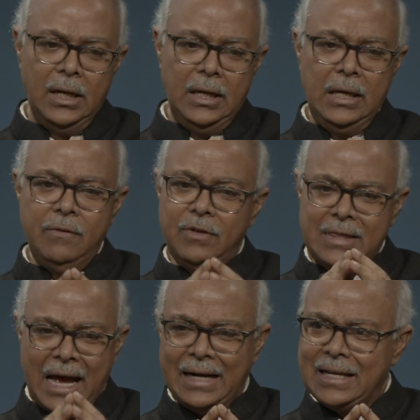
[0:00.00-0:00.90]
even
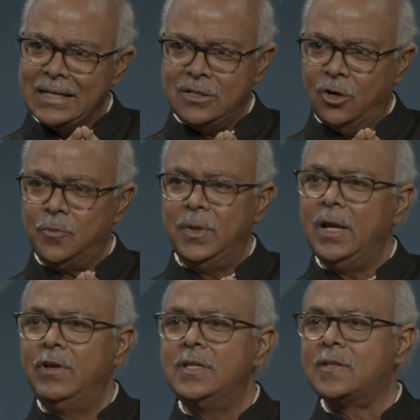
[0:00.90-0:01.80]
that has not been
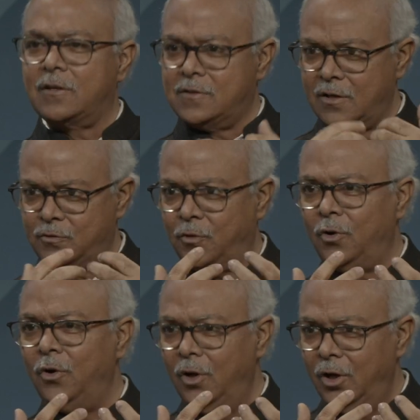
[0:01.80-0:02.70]
a very successful